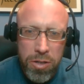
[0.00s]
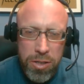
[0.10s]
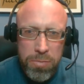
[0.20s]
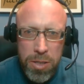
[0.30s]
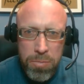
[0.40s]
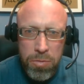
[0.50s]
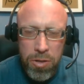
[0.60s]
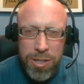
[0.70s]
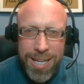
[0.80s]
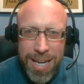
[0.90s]
these people
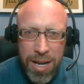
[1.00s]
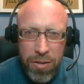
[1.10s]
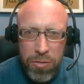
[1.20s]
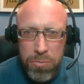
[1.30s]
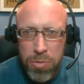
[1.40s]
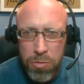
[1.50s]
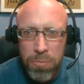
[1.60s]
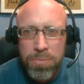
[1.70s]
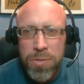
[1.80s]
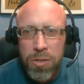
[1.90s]
accountable,
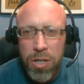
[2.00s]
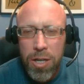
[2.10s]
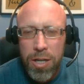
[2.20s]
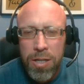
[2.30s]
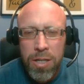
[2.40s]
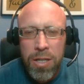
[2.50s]
okay,